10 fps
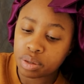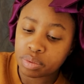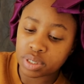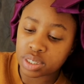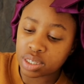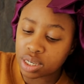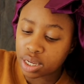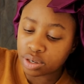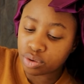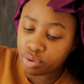You just
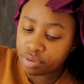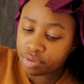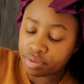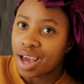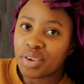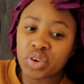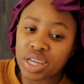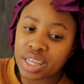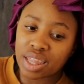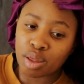slide it off. If you
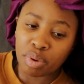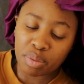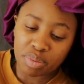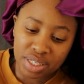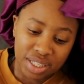can hear the puppies,